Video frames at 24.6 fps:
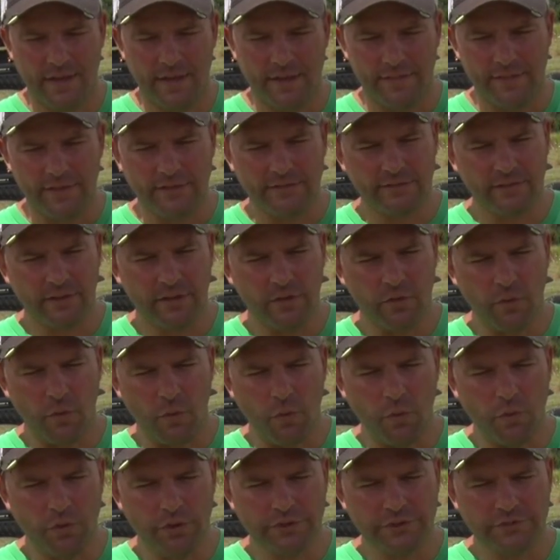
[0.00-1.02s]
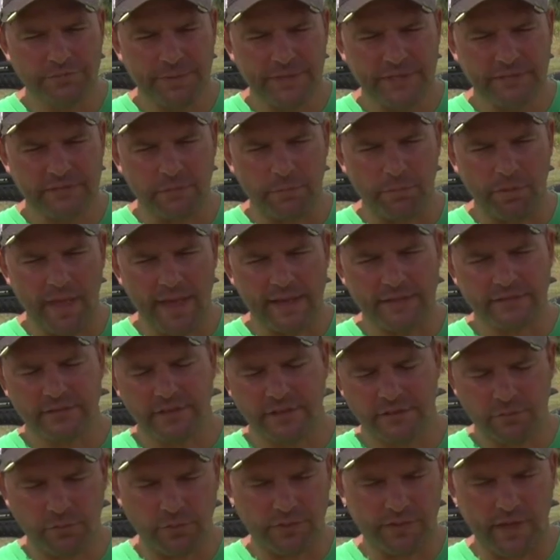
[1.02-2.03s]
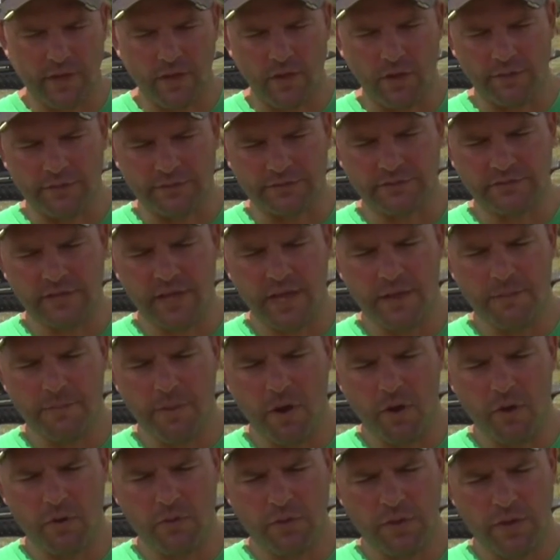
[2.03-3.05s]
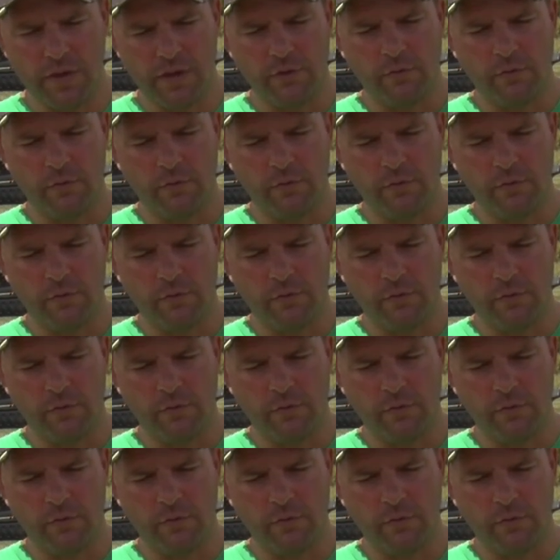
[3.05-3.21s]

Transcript: This little orange piece of plastic is what they call the Sabo.